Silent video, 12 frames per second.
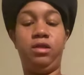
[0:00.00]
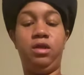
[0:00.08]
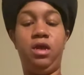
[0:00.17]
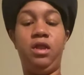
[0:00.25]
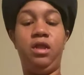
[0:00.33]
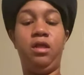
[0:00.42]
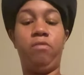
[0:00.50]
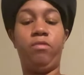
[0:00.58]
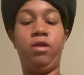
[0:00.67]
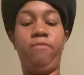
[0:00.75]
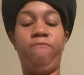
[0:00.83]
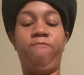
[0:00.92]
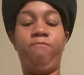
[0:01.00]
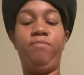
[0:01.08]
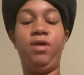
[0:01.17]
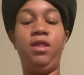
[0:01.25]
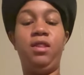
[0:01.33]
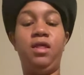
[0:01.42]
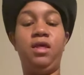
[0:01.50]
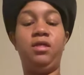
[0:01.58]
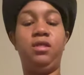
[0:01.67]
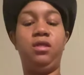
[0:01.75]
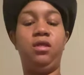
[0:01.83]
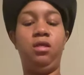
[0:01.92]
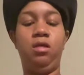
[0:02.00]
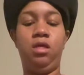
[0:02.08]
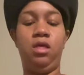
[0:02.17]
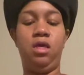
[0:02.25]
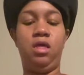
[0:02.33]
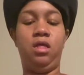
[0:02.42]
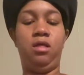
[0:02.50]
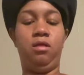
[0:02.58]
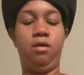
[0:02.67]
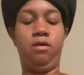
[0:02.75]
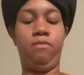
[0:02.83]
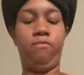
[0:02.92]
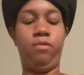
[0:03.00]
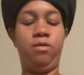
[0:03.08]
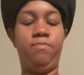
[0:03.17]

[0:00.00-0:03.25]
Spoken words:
And then I'm gonna bend this rubber